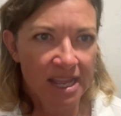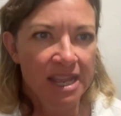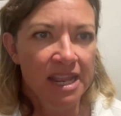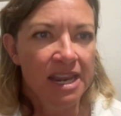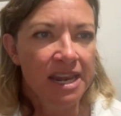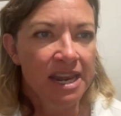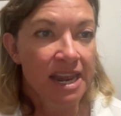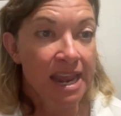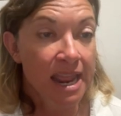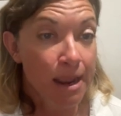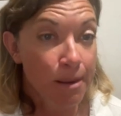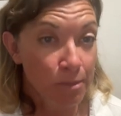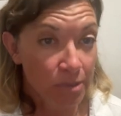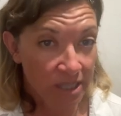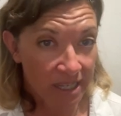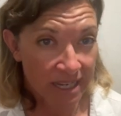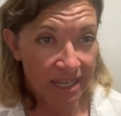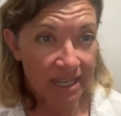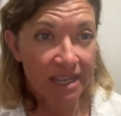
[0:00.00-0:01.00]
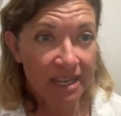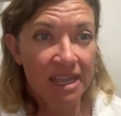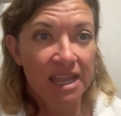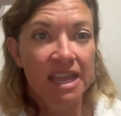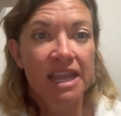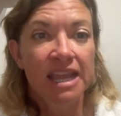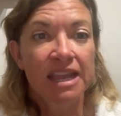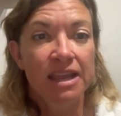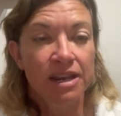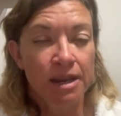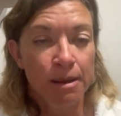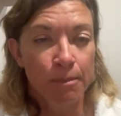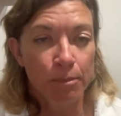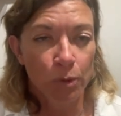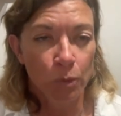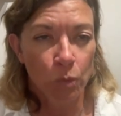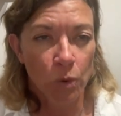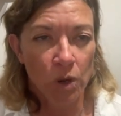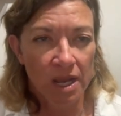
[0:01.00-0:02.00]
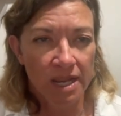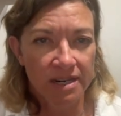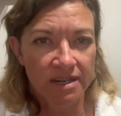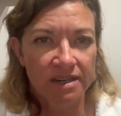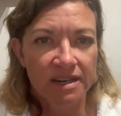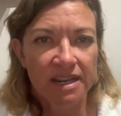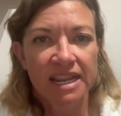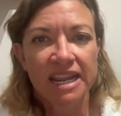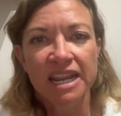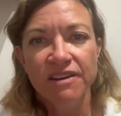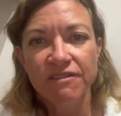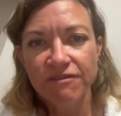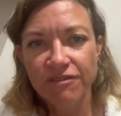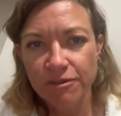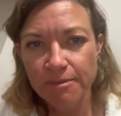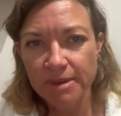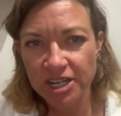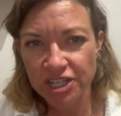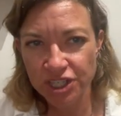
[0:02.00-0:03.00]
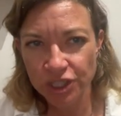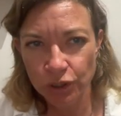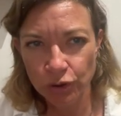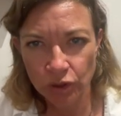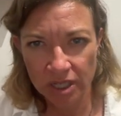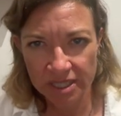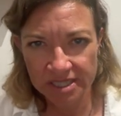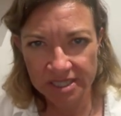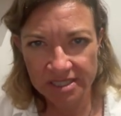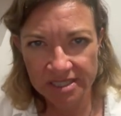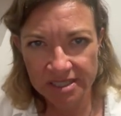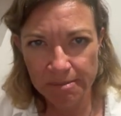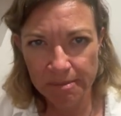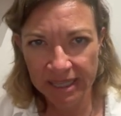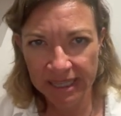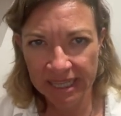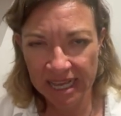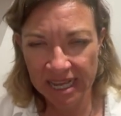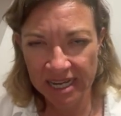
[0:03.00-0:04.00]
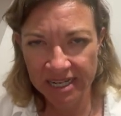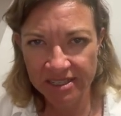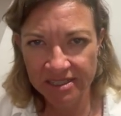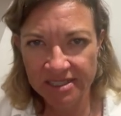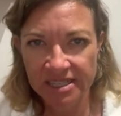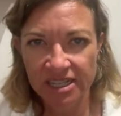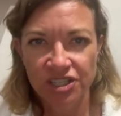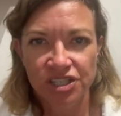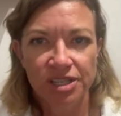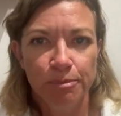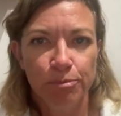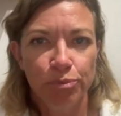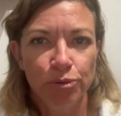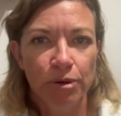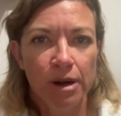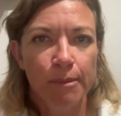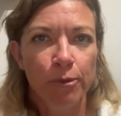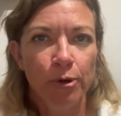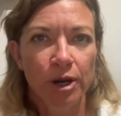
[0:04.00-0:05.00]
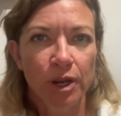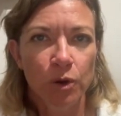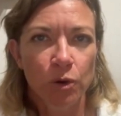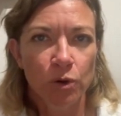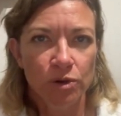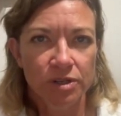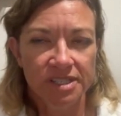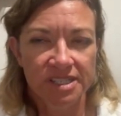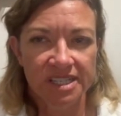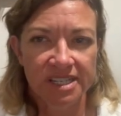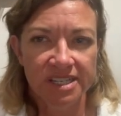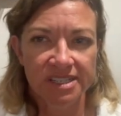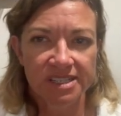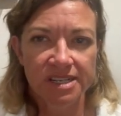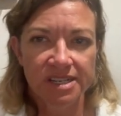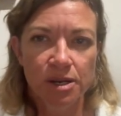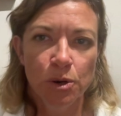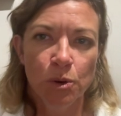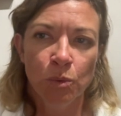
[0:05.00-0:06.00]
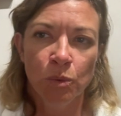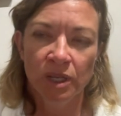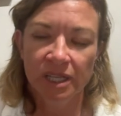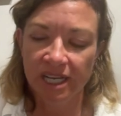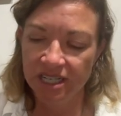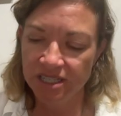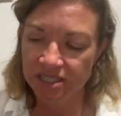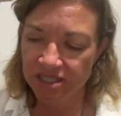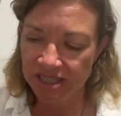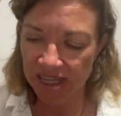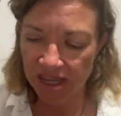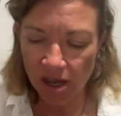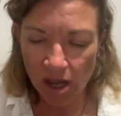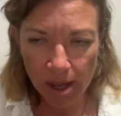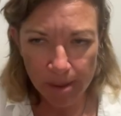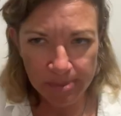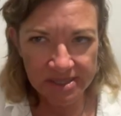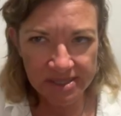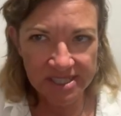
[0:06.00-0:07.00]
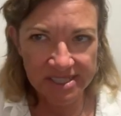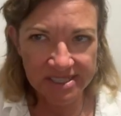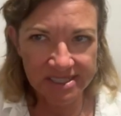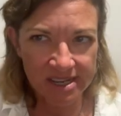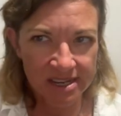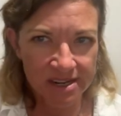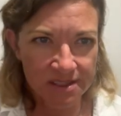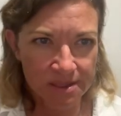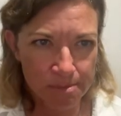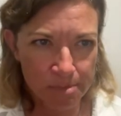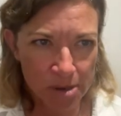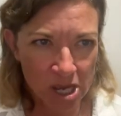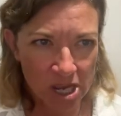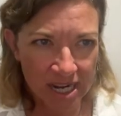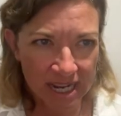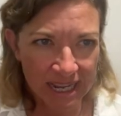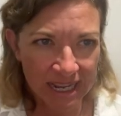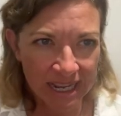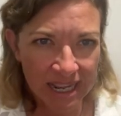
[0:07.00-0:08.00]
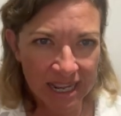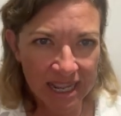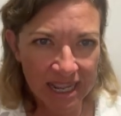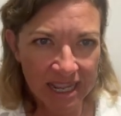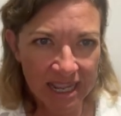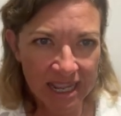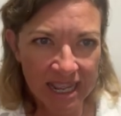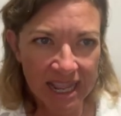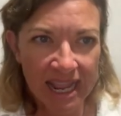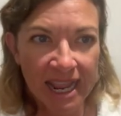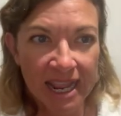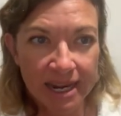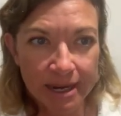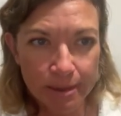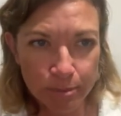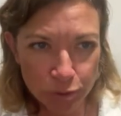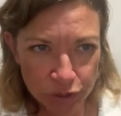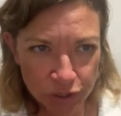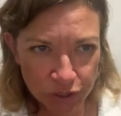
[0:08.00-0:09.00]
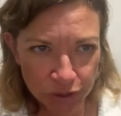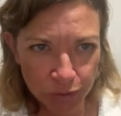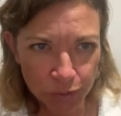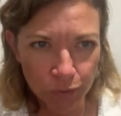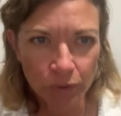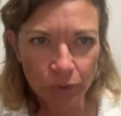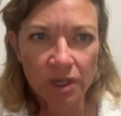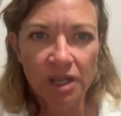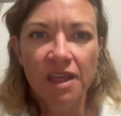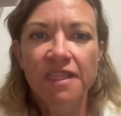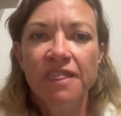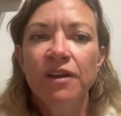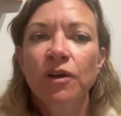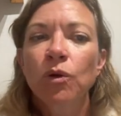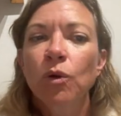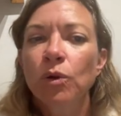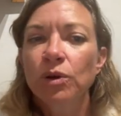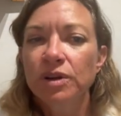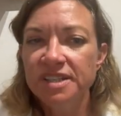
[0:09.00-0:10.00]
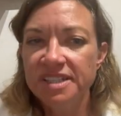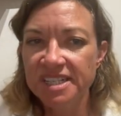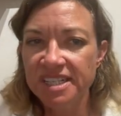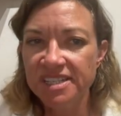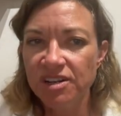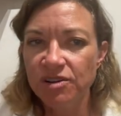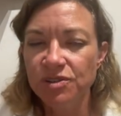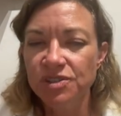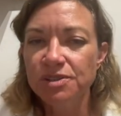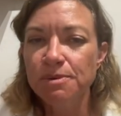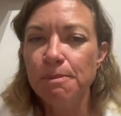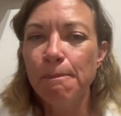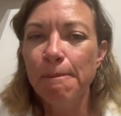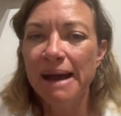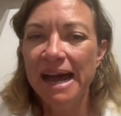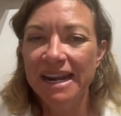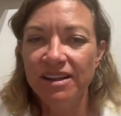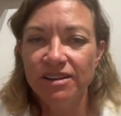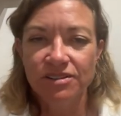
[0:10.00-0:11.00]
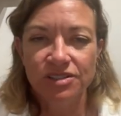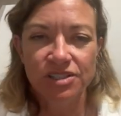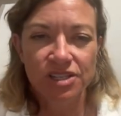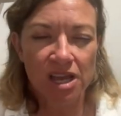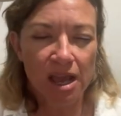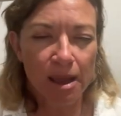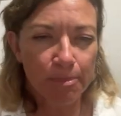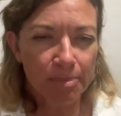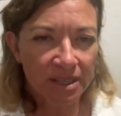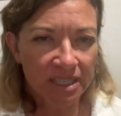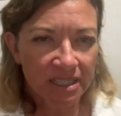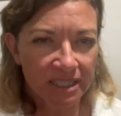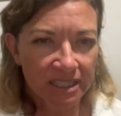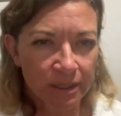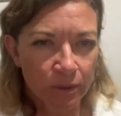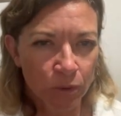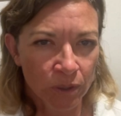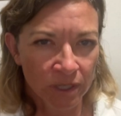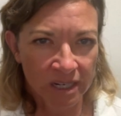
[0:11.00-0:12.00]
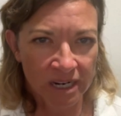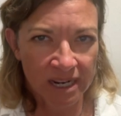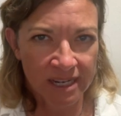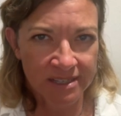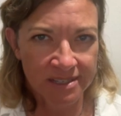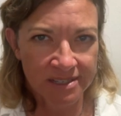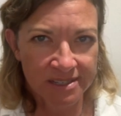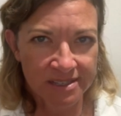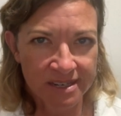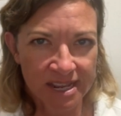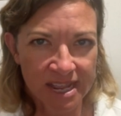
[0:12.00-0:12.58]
Namely, number 1, information crosses the midlines such that primary cortices relate to the opposite side of the body. And number 2, the cortices are somatotopically organized.